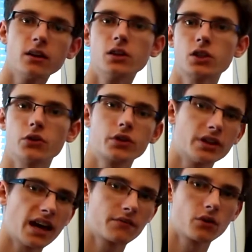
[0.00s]
so you can
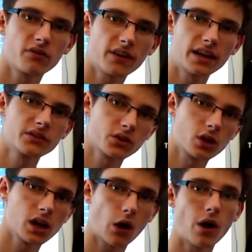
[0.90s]
have your fans on a
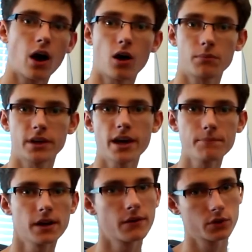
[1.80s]
lower
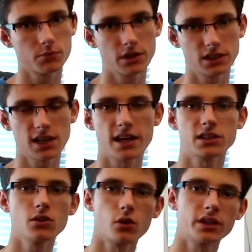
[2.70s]
RPM, which means
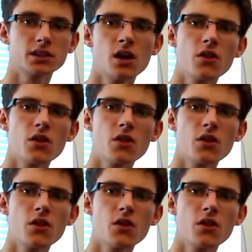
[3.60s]
less noise,